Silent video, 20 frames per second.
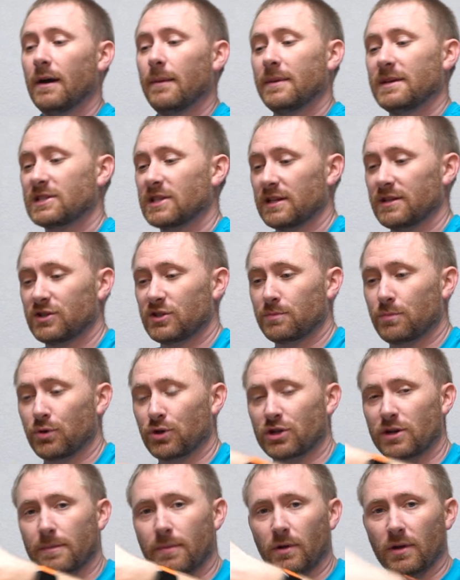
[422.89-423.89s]
Basically, I just
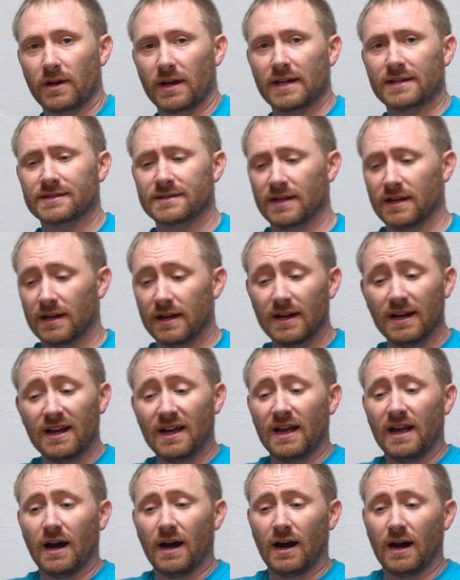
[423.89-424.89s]
pushed up all against that.
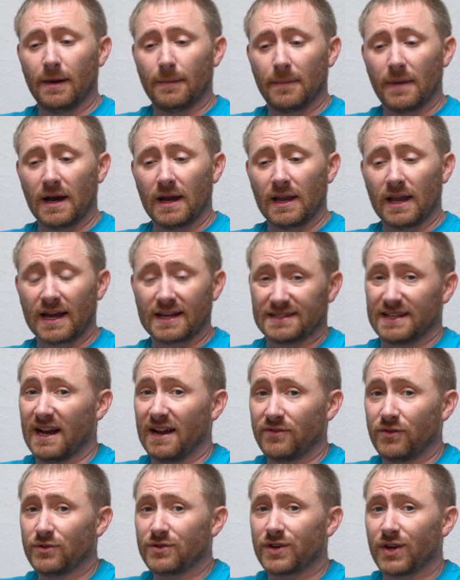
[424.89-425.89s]
Like I said,
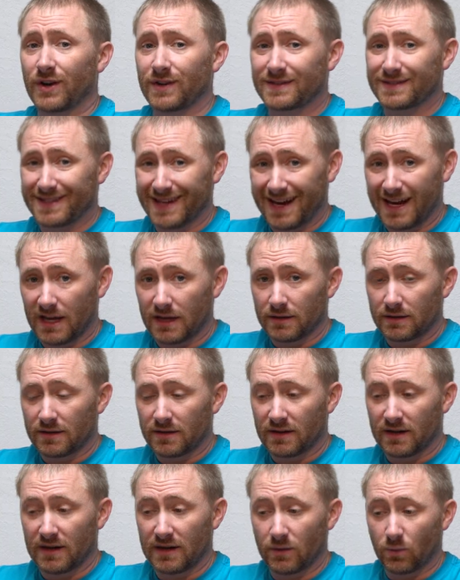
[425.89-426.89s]
I've used it on sand
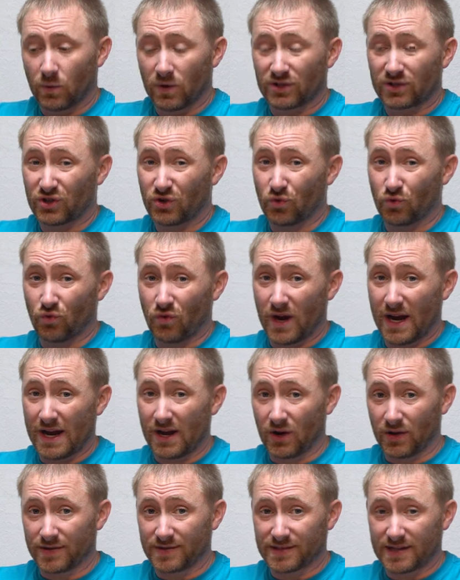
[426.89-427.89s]
and it worked
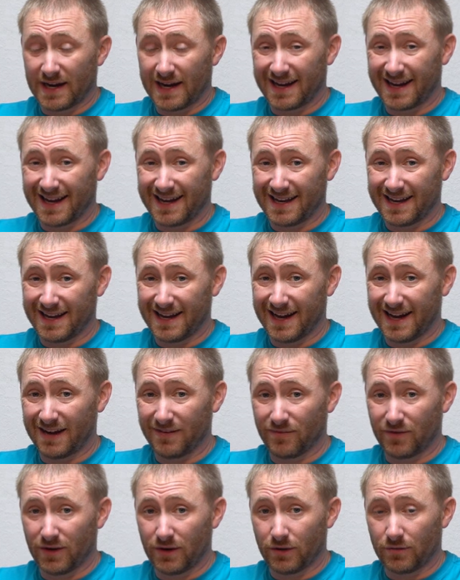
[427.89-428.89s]
great on sand. I didn't get
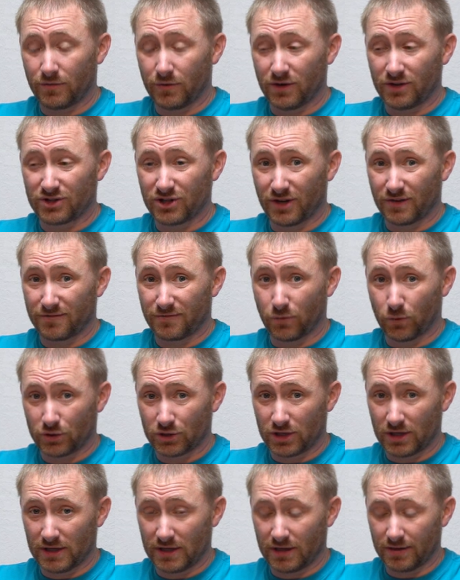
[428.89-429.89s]
any video footage,
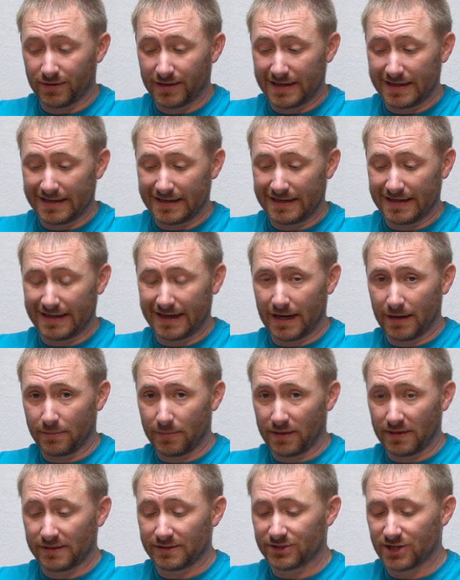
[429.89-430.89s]
unfortunately, on that. And I
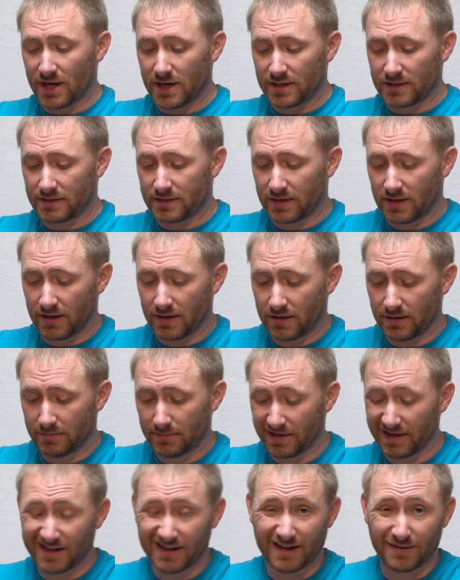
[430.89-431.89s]
apologize,
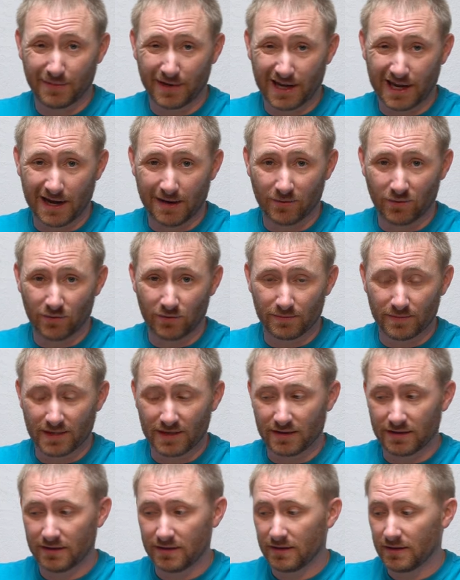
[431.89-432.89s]
but I didn't have my camera with
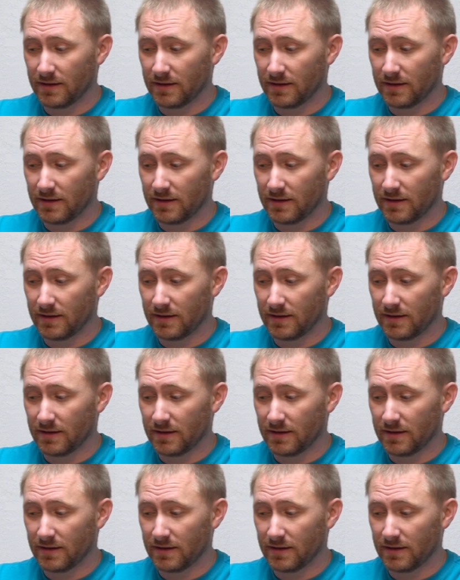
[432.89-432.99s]
me.